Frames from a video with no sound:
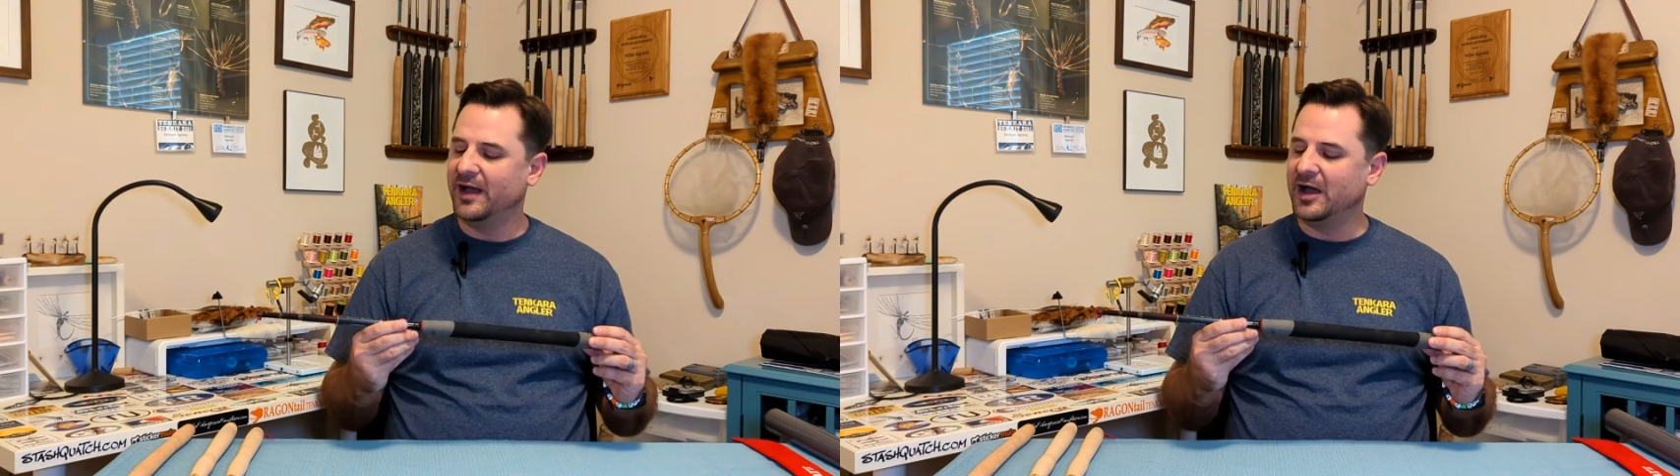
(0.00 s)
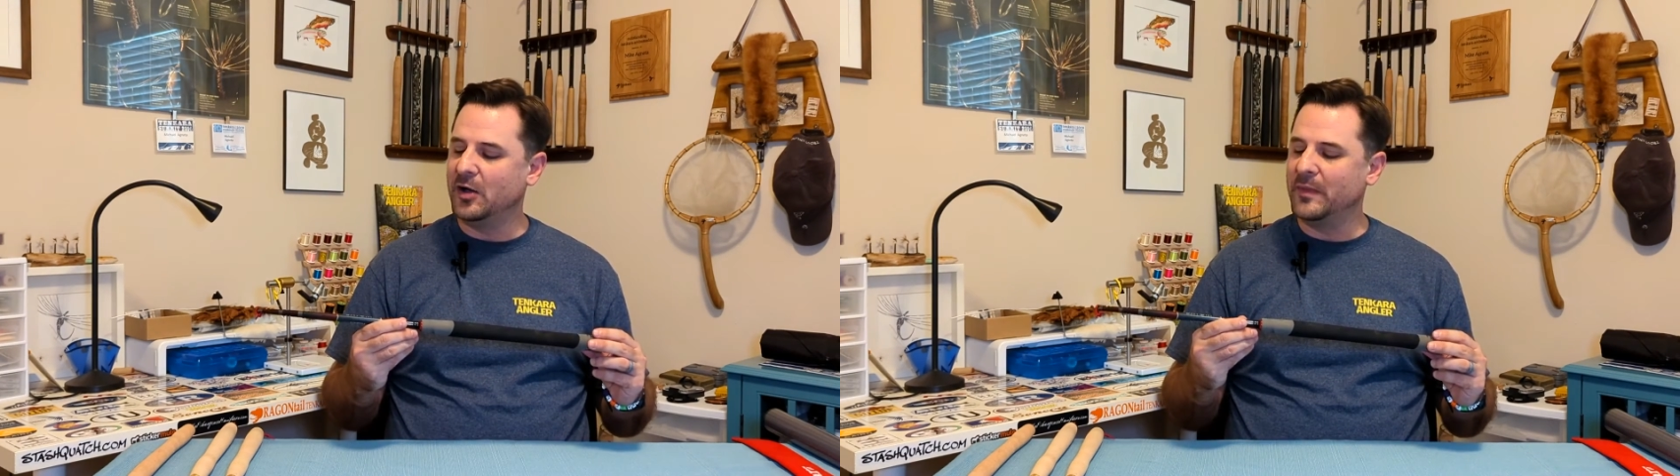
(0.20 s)

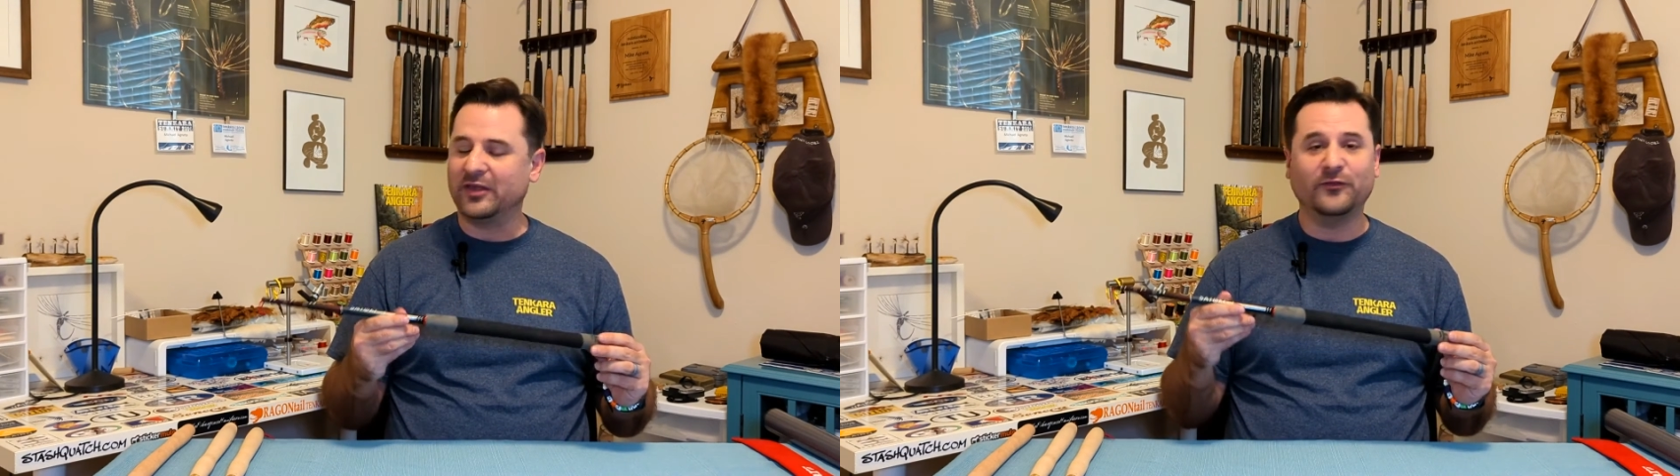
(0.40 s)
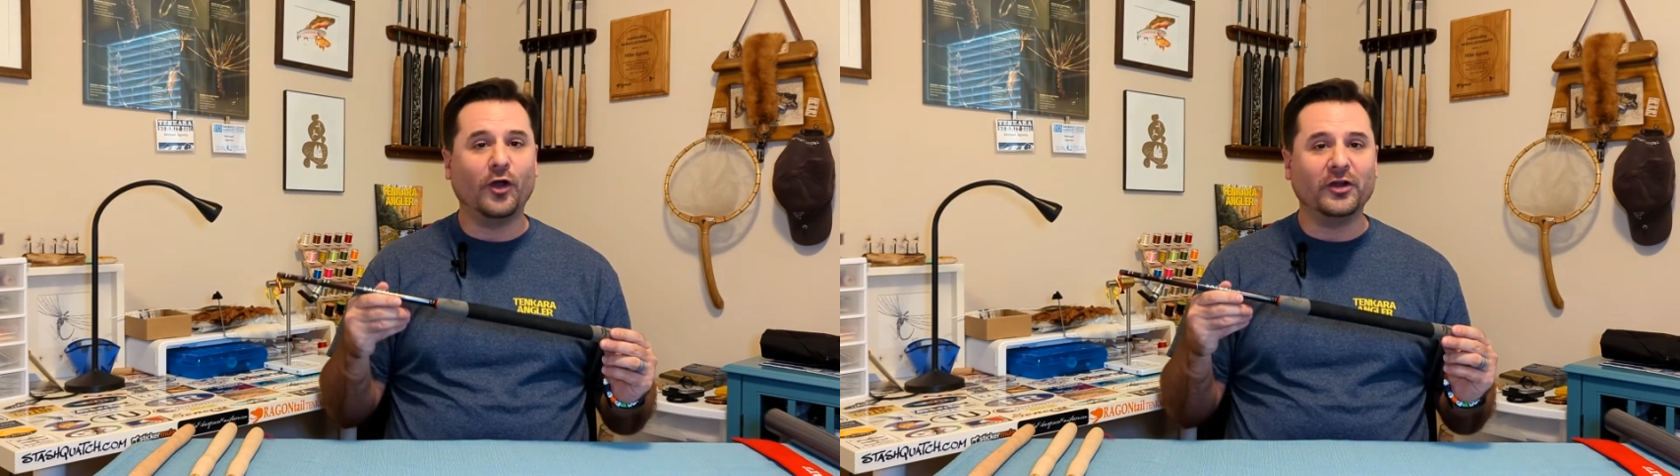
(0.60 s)

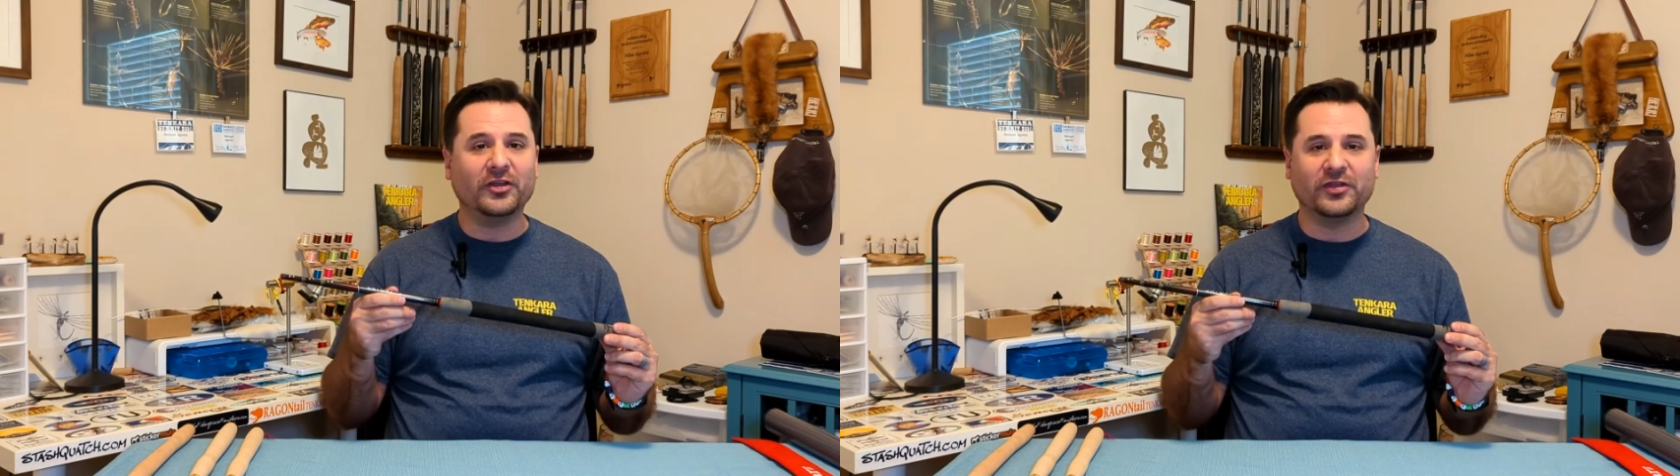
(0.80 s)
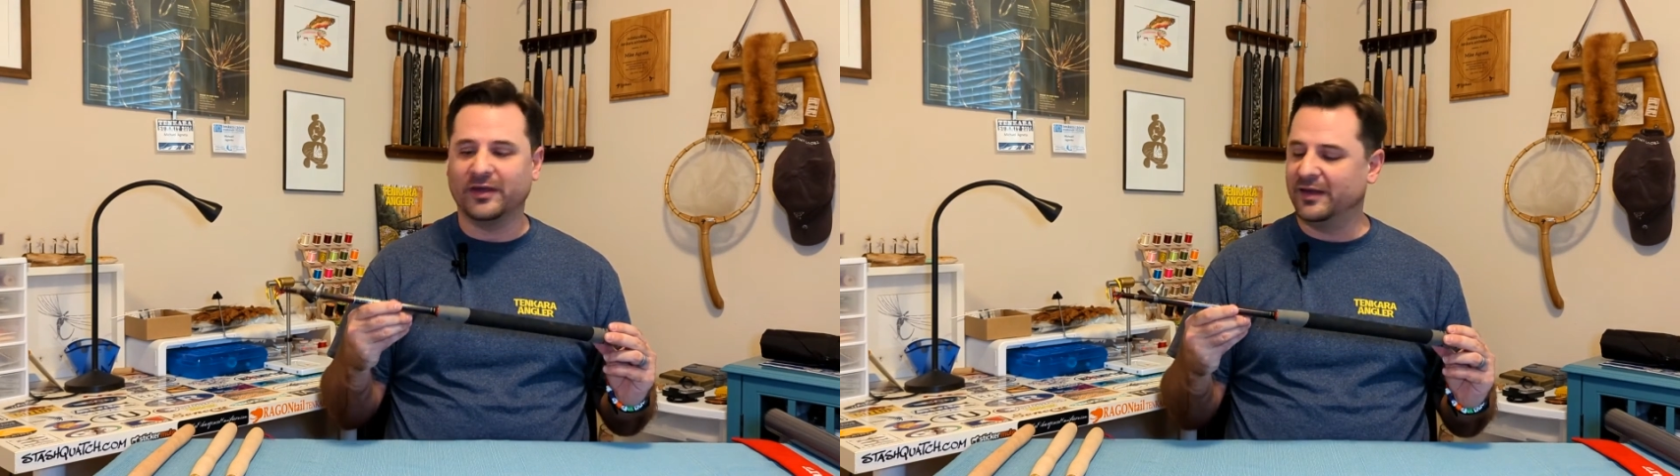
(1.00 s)
As far
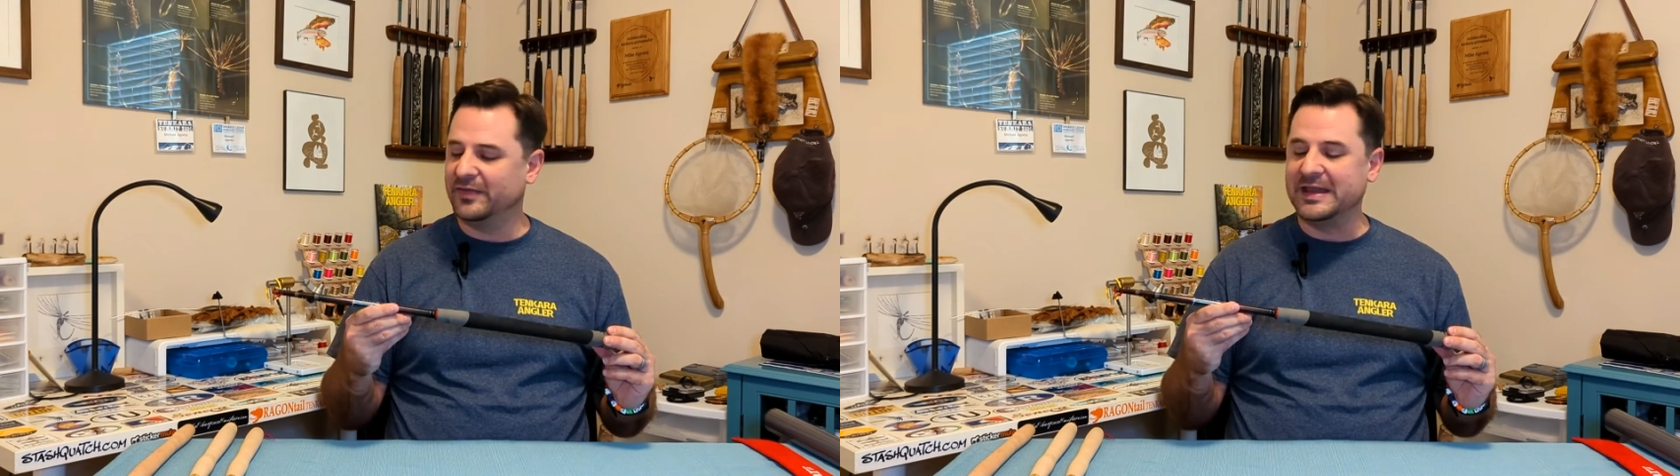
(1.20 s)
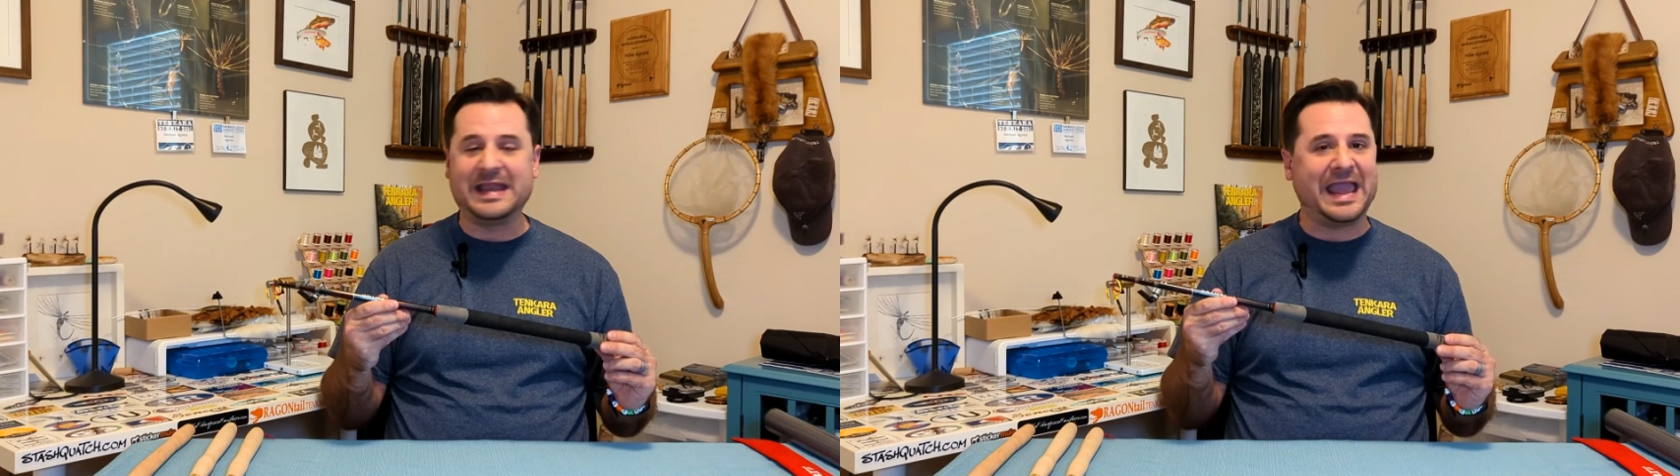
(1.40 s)
as
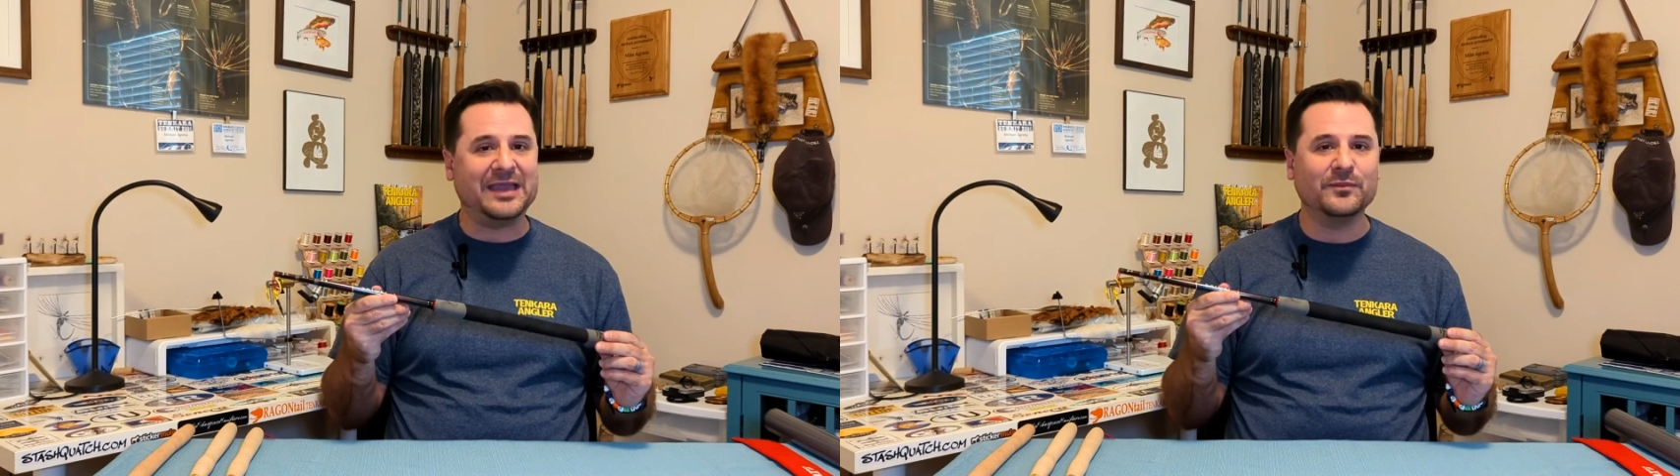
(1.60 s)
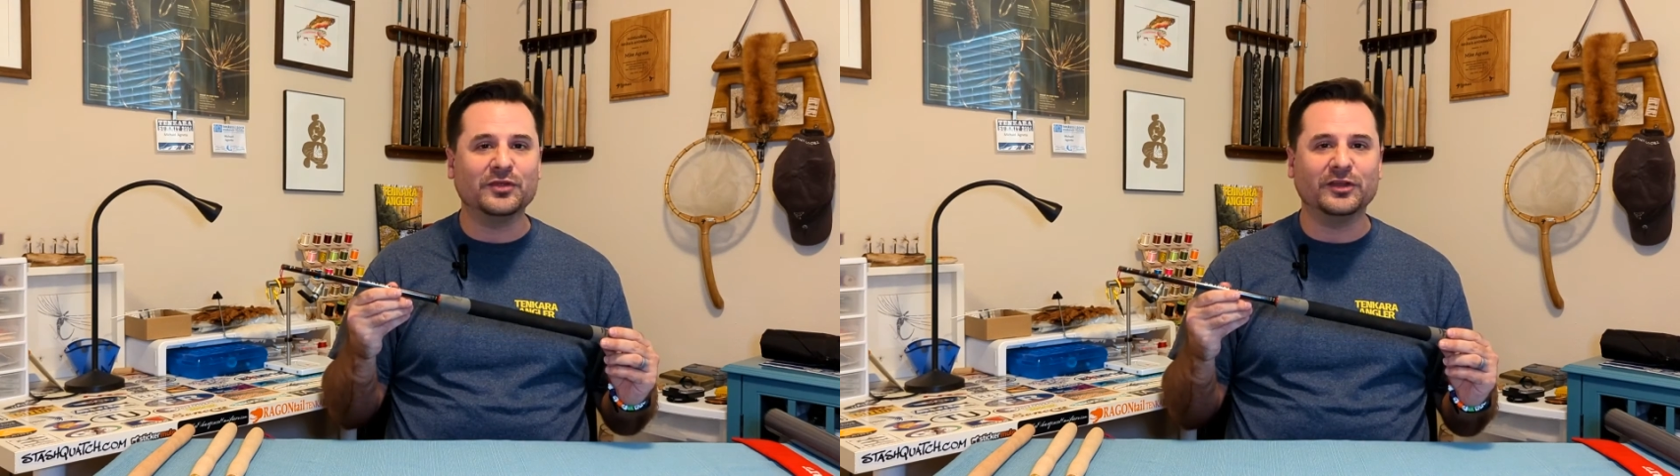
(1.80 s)
the
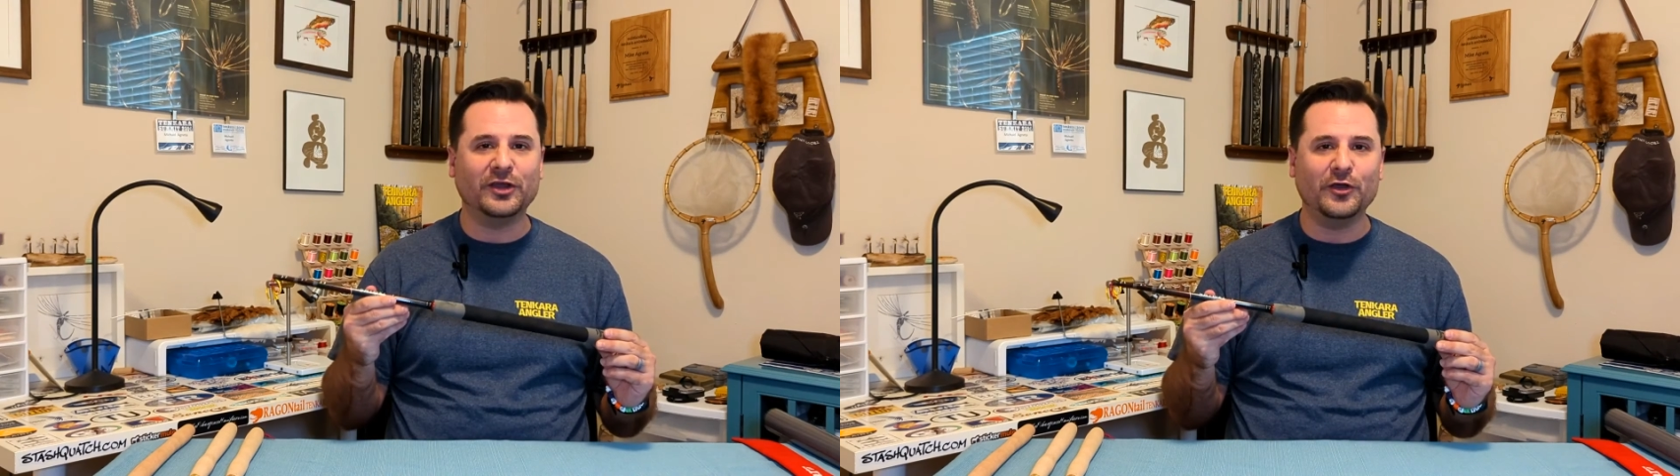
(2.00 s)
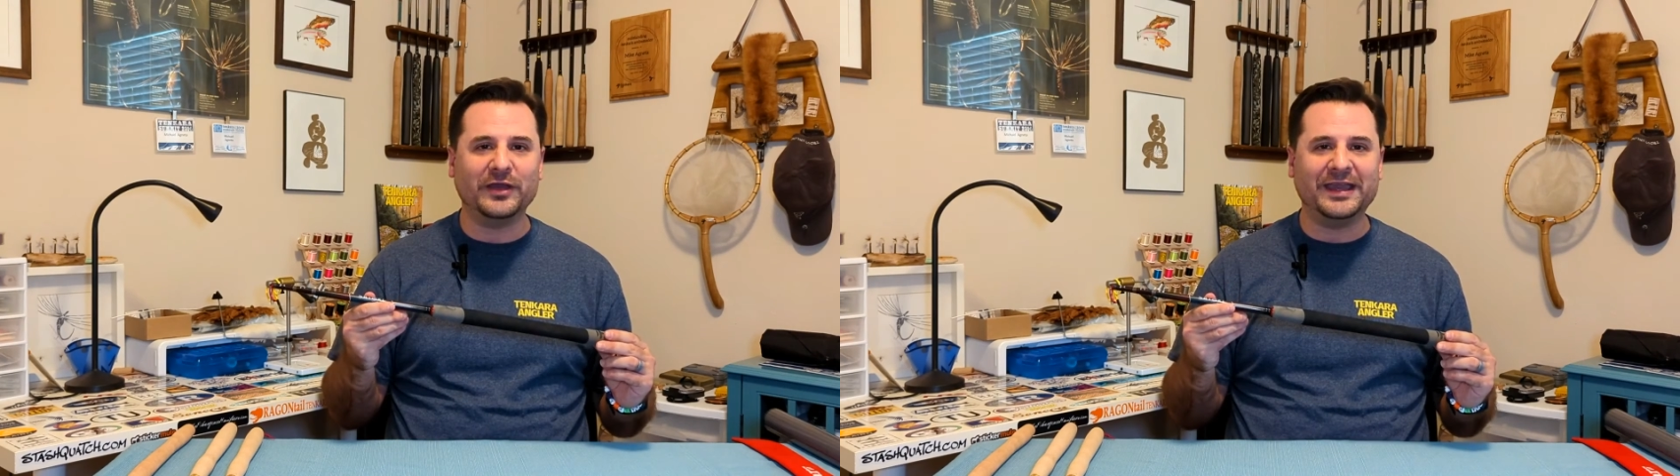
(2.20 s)
name
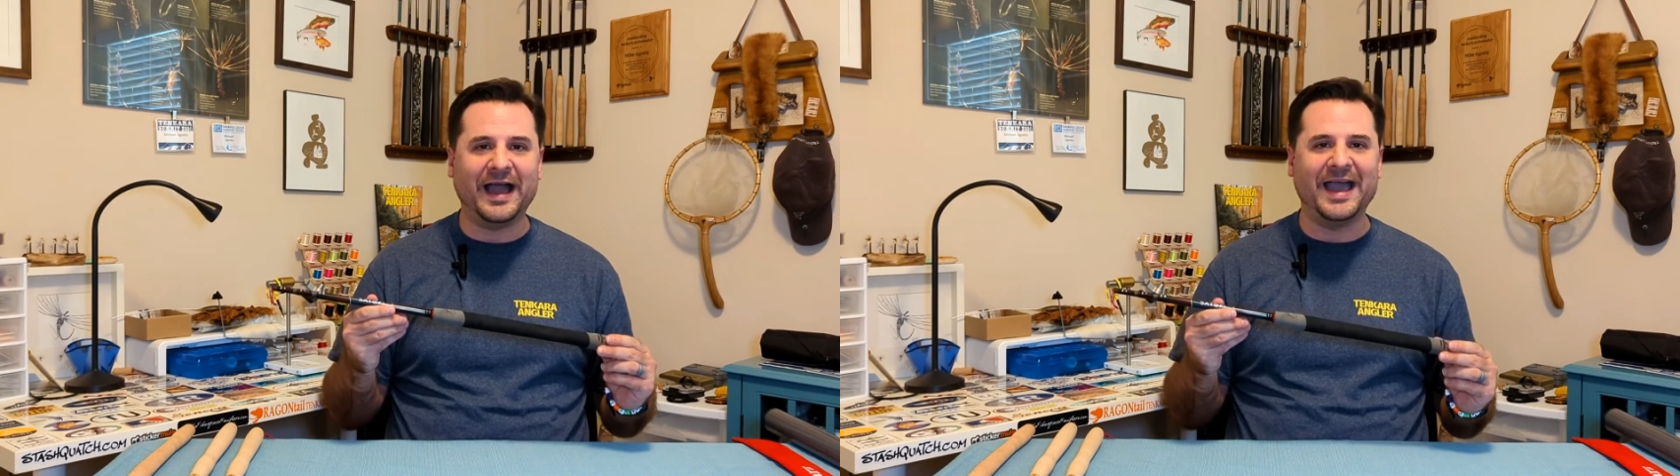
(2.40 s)
Satoki,